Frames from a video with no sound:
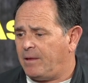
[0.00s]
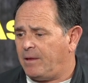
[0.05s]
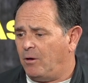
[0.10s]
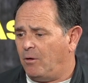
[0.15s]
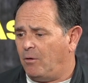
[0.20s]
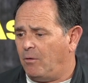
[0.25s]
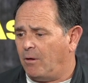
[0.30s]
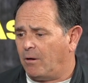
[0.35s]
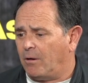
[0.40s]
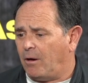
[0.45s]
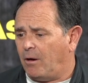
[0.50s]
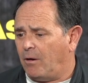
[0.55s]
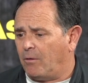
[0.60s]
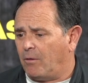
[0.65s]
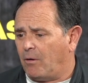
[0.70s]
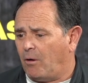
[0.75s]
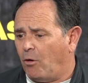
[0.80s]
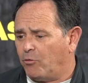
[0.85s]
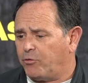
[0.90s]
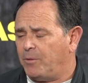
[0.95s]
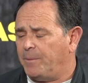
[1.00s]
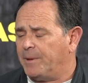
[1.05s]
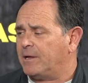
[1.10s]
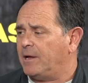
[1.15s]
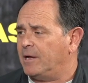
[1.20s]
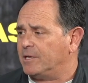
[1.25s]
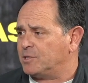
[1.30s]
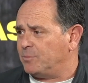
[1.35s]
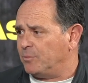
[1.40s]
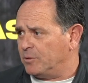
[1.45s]
our ultimate
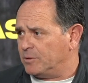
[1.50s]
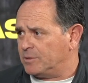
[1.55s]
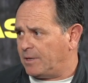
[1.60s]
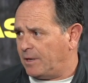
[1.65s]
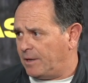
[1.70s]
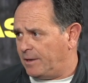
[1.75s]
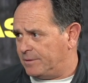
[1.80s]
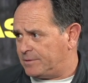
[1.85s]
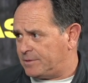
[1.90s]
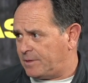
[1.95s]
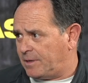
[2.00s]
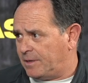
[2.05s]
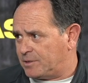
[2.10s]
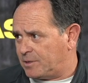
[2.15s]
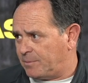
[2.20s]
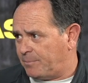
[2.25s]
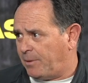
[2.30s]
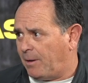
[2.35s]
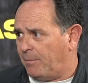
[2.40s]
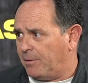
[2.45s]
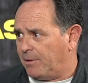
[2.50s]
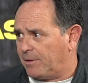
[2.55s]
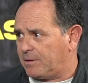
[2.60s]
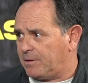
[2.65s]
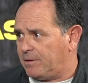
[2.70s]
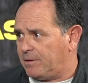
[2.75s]
customers is the public.